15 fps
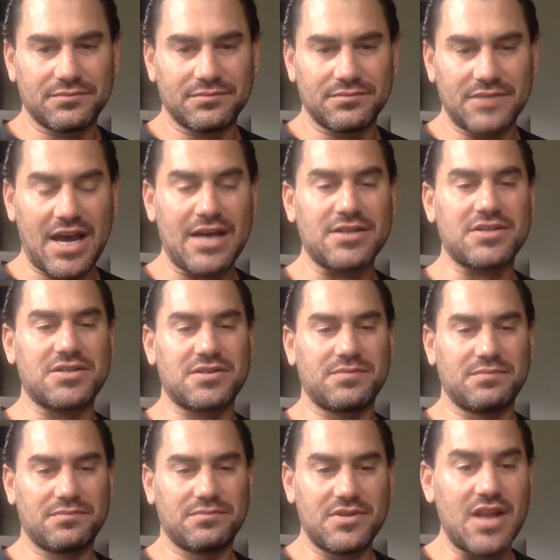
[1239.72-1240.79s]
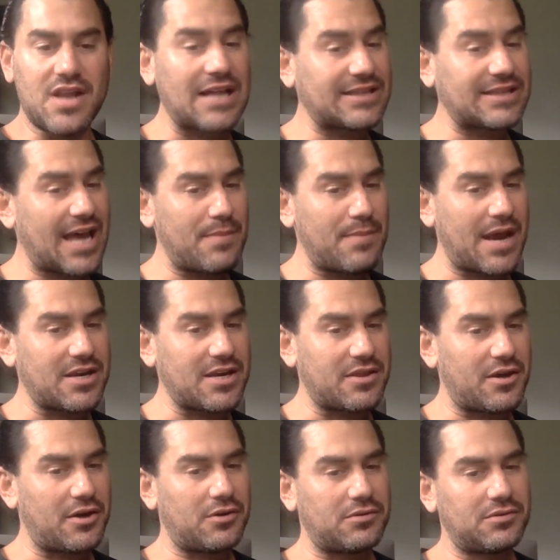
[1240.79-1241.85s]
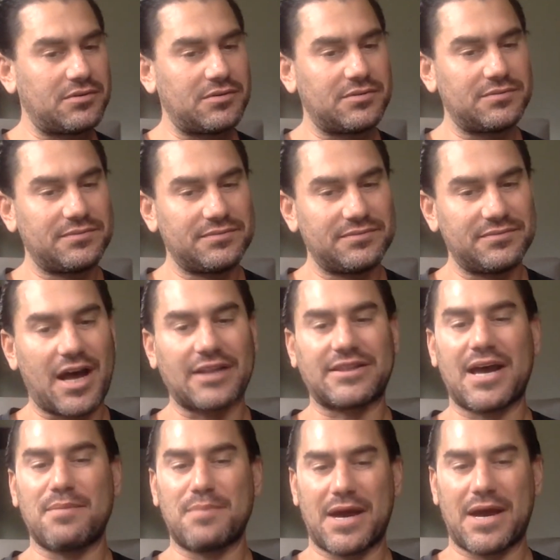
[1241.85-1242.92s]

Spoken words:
Yes. Not that many, though. Not that many.